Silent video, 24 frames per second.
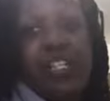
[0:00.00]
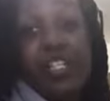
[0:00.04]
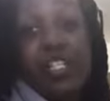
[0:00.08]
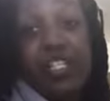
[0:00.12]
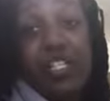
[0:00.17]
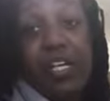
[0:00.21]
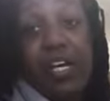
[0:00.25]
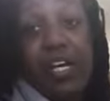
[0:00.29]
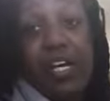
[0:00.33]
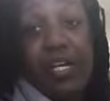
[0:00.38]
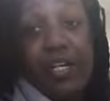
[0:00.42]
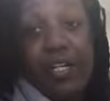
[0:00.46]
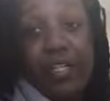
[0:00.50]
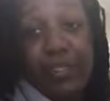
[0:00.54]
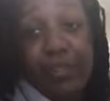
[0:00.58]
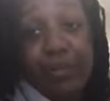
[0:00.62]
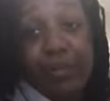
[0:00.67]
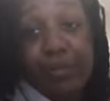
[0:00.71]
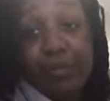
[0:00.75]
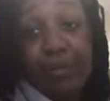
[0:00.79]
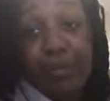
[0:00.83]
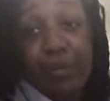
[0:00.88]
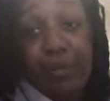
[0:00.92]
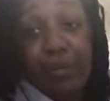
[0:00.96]
she
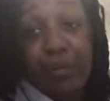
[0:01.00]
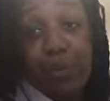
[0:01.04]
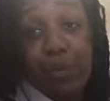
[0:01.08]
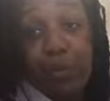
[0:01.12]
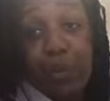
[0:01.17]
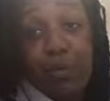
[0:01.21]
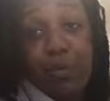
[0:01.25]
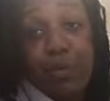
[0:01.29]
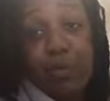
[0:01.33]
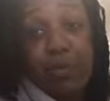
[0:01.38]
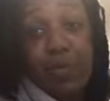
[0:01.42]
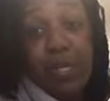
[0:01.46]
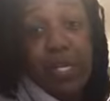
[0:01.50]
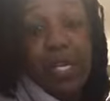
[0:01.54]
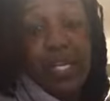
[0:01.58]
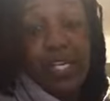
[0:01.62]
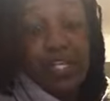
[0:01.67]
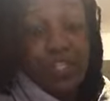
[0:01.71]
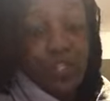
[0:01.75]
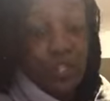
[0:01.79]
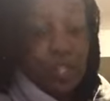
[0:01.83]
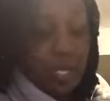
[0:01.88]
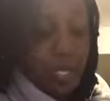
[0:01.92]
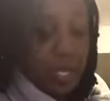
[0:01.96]
used
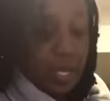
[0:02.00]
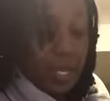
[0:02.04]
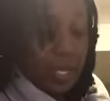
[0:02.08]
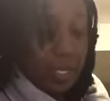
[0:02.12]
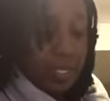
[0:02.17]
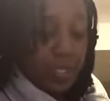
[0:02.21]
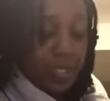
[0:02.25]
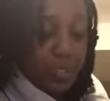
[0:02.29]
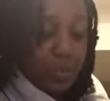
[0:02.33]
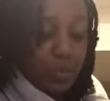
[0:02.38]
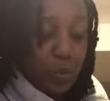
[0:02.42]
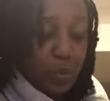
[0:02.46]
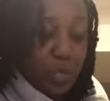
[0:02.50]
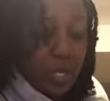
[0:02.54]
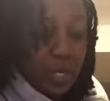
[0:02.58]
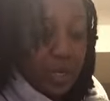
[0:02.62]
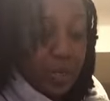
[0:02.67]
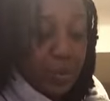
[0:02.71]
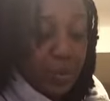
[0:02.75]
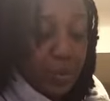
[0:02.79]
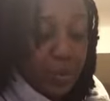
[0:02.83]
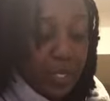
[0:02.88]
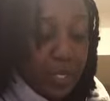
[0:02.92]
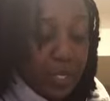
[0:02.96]
Malaysia as
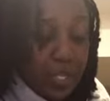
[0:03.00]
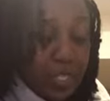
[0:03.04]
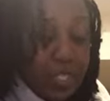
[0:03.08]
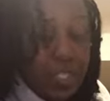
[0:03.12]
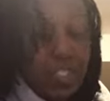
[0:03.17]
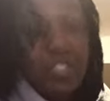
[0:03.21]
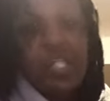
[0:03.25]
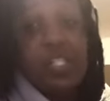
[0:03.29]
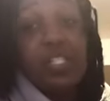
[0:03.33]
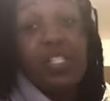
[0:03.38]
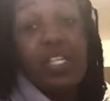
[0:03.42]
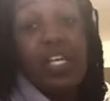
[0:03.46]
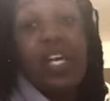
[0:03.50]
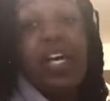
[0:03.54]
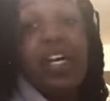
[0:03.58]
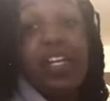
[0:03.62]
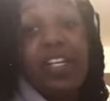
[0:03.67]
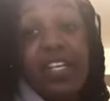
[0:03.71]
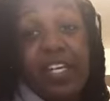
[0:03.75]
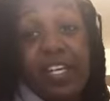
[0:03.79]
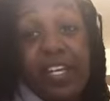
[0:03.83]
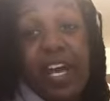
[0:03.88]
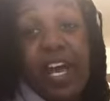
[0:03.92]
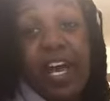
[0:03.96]
well. She's
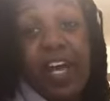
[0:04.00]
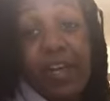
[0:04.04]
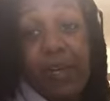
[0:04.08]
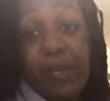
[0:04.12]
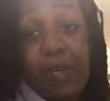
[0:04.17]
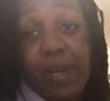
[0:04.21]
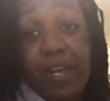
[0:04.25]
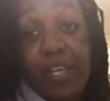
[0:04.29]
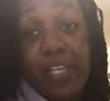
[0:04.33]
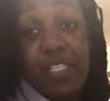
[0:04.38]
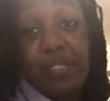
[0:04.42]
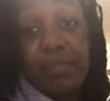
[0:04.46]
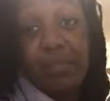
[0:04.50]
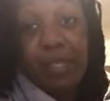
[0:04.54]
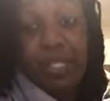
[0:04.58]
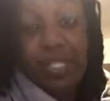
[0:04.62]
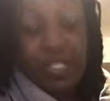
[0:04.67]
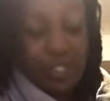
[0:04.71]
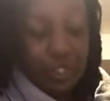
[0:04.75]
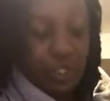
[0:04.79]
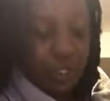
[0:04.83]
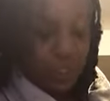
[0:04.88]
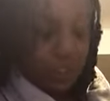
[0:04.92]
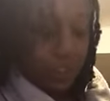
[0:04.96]
a denial-ass
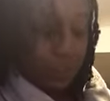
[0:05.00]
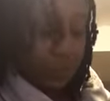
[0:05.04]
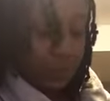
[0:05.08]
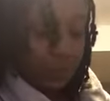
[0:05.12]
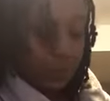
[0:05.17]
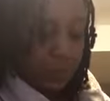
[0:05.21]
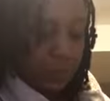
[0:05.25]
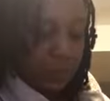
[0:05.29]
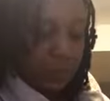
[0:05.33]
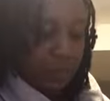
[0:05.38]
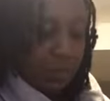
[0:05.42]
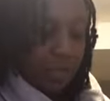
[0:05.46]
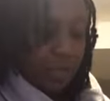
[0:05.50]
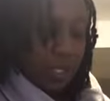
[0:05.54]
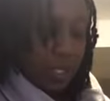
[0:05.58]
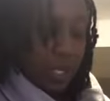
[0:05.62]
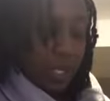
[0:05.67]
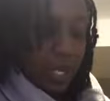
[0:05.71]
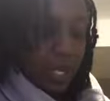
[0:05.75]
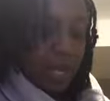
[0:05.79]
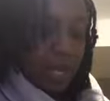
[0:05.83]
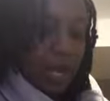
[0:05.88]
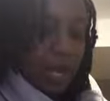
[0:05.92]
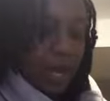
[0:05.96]
bitch.
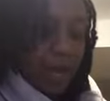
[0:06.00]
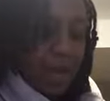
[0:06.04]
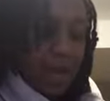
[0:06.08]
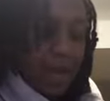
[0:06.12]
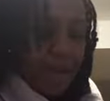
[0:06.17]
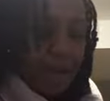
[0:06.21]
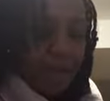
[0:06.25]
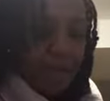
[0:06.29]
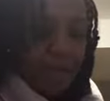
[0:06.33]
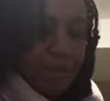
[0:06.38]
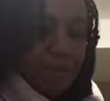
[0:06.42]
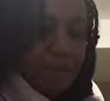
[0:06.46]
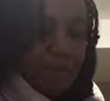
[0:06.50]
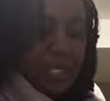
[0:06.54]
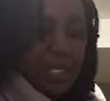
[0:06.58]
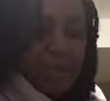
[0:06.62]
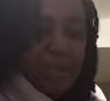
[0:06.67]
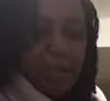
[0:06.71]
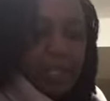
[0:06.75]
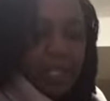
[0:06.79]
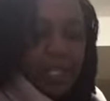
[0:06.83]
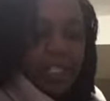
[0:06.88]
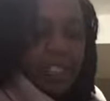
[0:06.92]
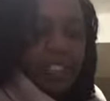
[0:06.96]
Phoebe
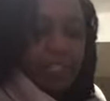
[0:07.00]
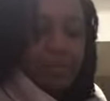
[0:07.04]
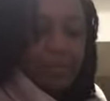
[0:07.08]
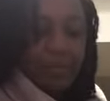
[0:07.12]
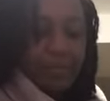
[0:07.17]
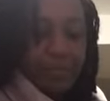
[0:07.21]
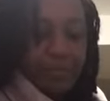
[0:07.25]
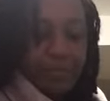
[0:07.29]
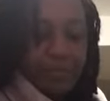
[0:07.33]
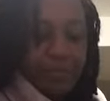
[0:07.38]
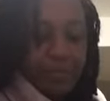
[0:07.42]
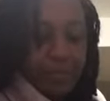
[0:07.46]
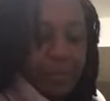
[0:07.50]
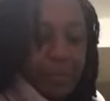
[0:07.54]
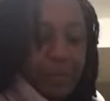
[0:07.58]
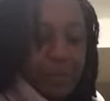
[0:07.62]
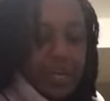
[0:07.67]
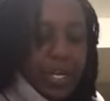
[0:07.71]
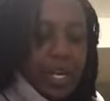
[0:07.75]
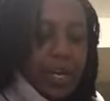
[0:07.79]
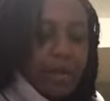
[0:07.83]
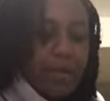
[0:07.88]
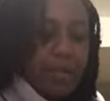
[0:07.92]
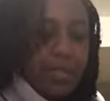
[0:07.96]
complains about the
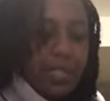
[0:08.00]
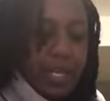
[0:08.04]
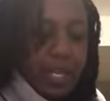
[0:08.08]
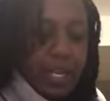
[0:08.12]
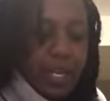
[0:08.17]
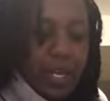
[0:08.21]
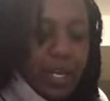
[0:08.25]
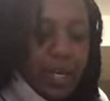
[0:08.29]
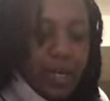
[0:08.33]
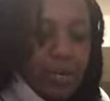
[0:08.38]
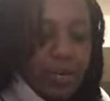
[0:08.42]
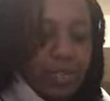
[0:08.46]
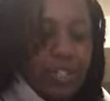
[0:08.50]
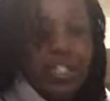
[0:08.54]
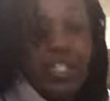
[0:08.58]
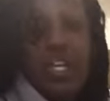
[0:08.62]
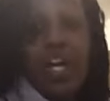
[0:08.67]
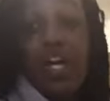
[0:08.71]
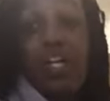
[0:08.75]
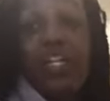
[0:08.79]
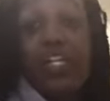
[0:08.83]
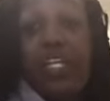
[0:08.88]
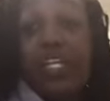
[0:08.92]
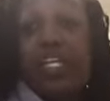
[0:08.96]
food and everything else.
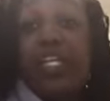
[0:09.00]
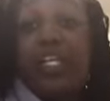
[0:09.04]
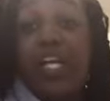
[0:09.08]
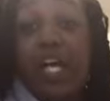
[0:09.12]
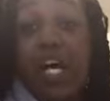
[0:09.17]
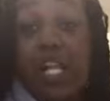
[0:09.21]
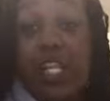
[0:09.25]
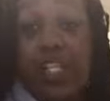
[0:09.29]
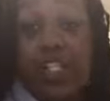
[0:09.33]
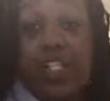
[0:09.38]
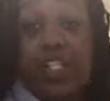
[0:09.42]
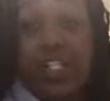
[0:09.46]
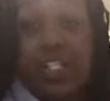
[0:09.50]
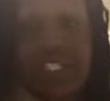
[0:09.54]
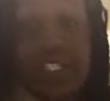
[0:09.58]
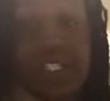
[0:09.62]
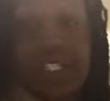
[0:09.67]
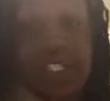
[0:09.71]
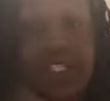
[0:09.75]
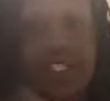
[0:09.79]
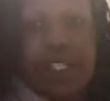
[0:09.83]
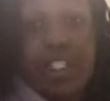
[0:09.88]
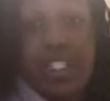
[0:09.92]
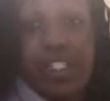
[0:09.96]
Shaunie acknowledges
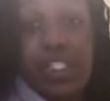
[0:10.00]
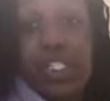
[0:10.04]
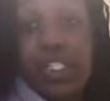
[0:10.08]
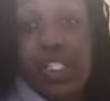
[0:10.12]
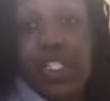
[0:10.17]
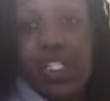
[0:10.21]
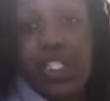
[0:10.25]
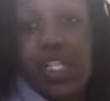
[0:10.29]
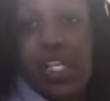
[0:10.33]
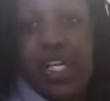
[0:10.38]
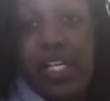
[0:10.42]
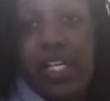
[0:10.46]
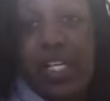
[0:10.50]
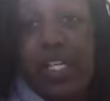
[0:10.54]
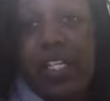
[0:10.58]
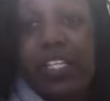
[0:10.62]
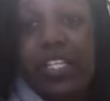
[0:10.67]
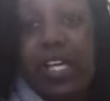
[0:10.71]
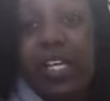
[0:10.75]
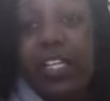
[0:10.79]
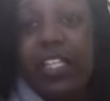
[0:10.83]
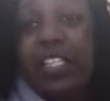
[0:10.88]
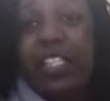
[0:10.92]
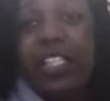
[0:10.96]
it.
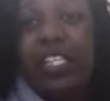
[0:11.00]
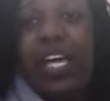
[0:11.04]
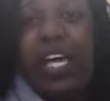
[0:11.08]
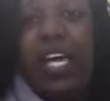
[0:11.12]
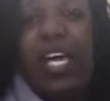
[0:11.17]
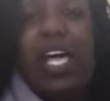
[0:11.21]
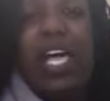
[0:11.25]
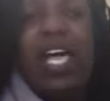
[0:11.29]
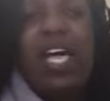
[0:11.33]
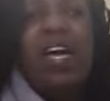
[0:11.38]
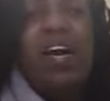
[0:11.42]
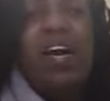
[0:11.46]
Shaunie, like, she like,